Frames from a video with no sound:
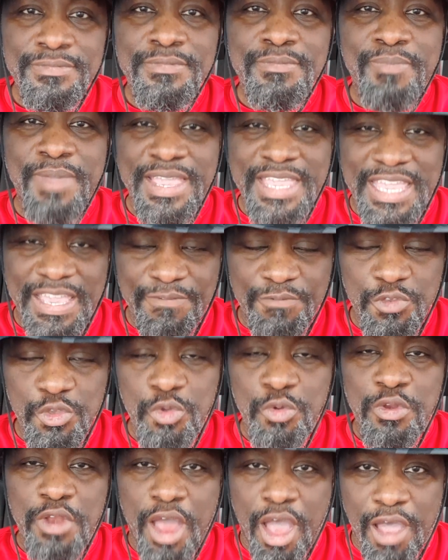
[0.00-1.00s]
by giving
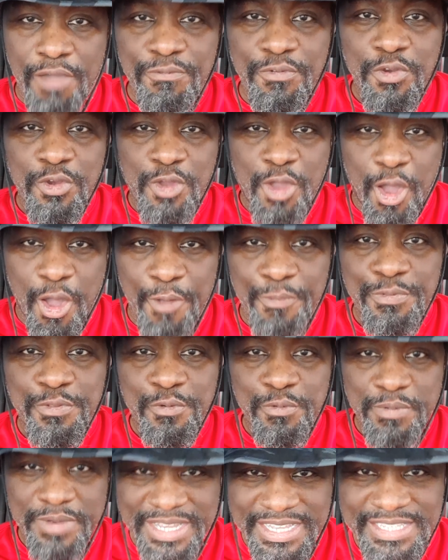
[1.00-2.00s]
you an offer called
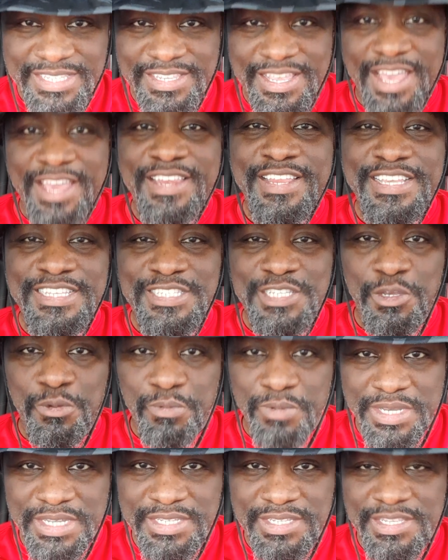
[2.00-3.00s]
the reset. It's a
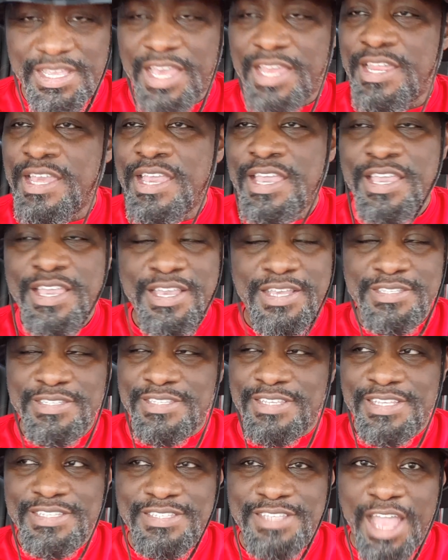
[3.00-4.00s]
reset.
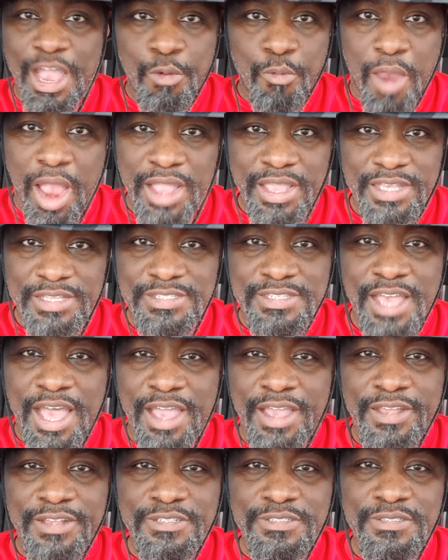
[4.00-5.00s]
It's not rocket
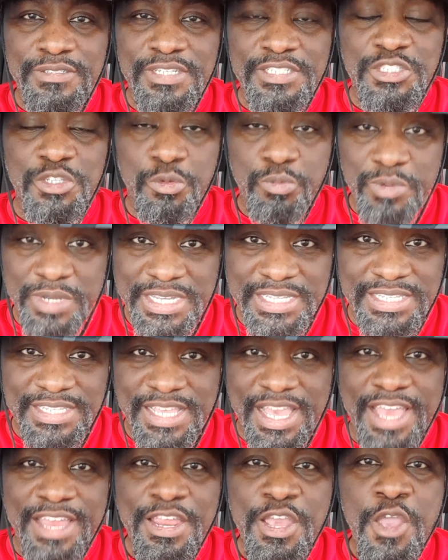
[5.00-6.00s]
science. It's a
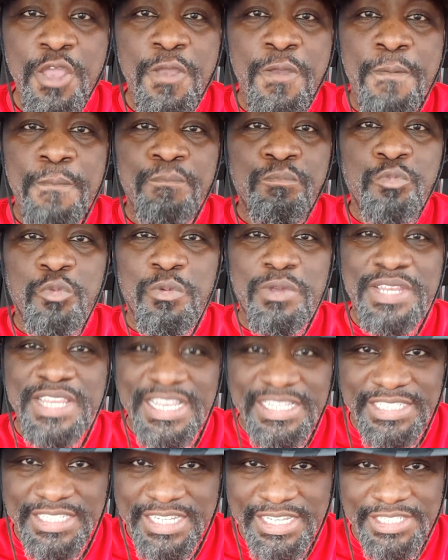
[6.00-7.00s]
reset.
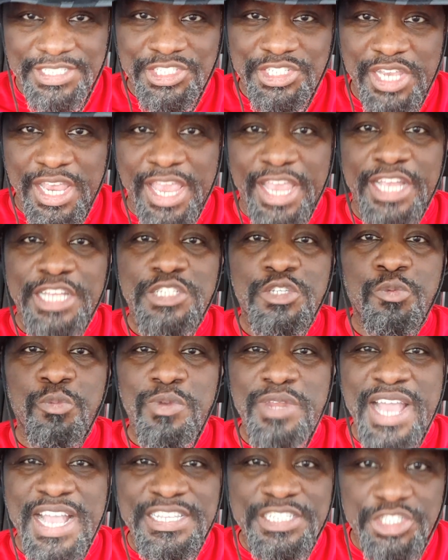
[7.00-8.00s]
Religion has changed.
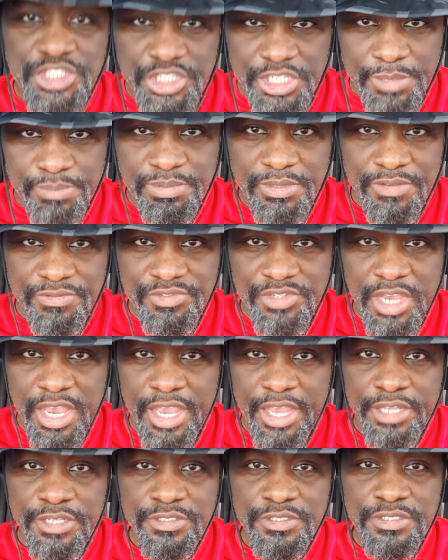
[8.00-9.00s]
Relationships have
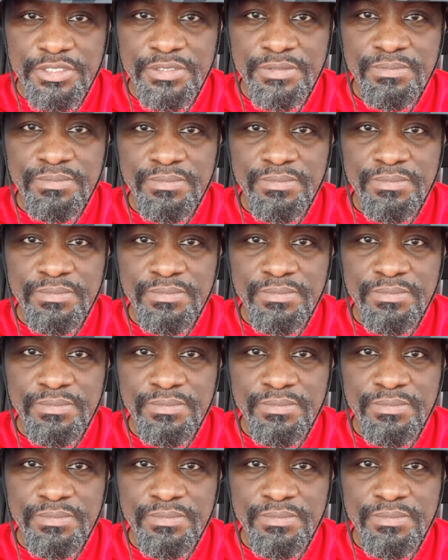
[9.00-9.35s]
changed.